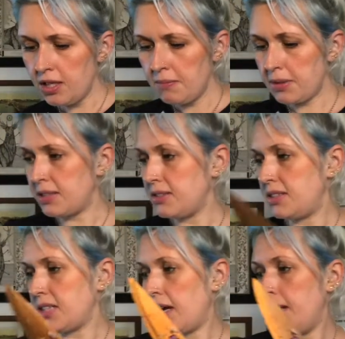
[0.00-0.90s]

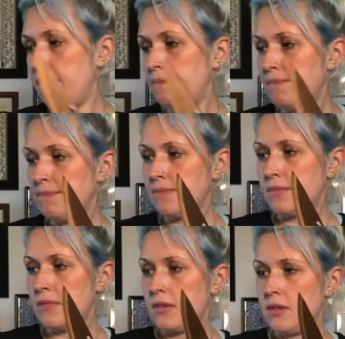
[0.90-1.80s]
because
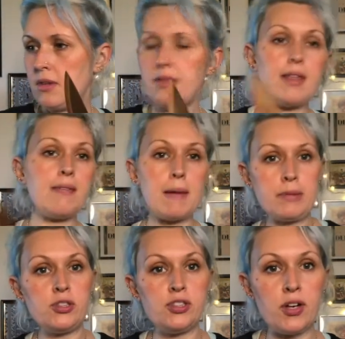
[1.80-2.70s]
then that
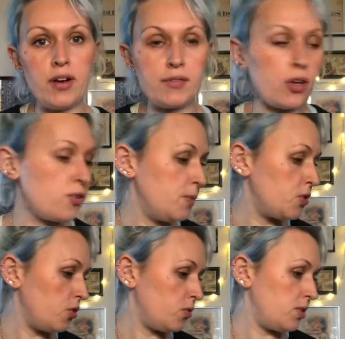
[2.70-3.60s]
means you don't have to go to
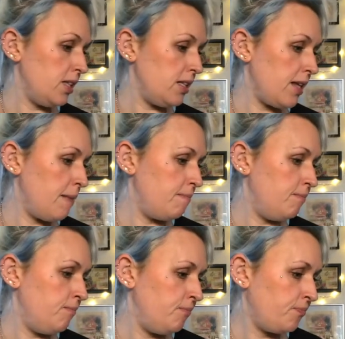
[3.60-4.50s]
McDonald's and eat them.
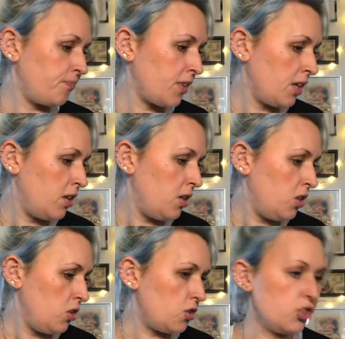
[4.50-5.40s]

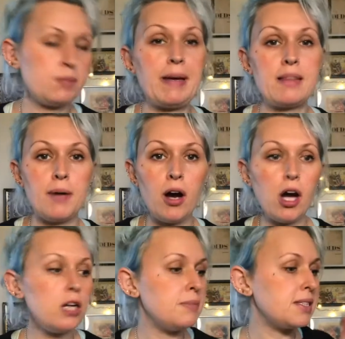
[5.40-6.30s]
You can just make them at
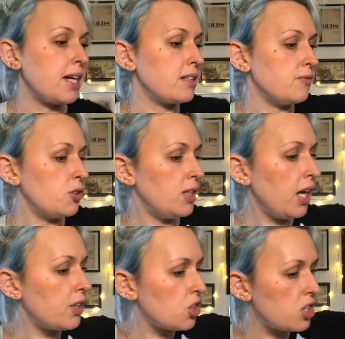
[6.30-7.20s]
home and take them for your
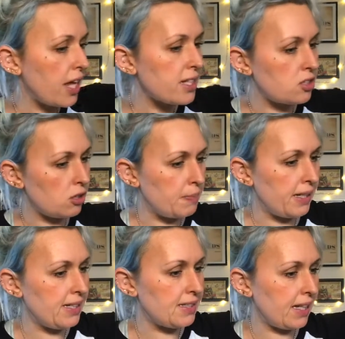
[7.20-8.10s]
lunch. They're super
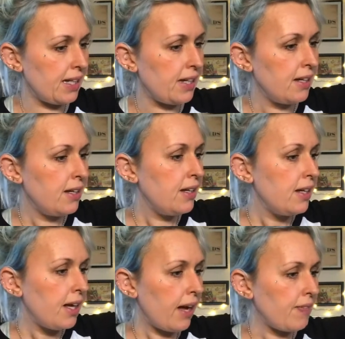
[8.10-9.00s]
easy,
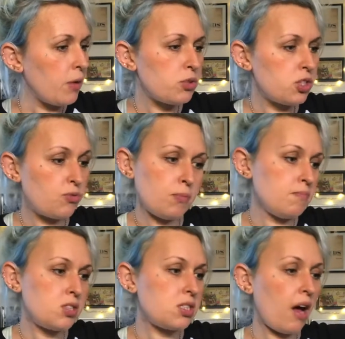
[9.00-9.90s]
and that was just from
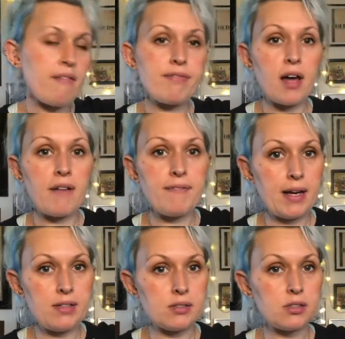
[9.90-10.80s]
stuff that I
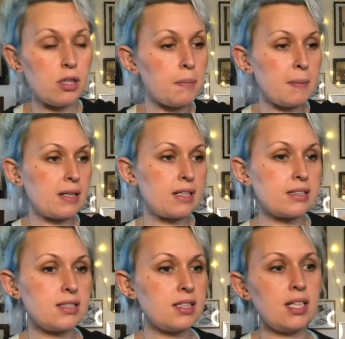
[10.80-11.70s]
found in
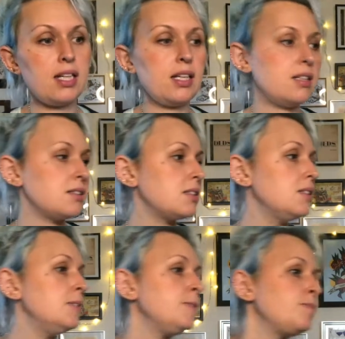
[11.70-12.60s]
supermarkets and things,
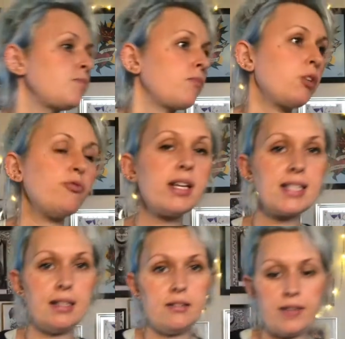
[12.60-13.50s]

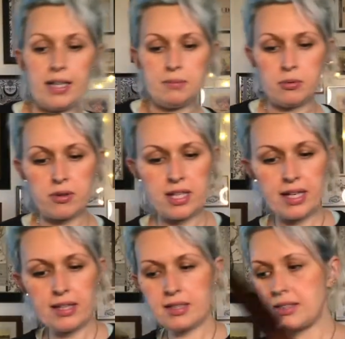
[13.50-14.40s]
readily available
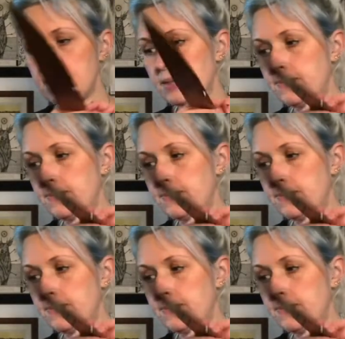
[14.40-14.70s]
things.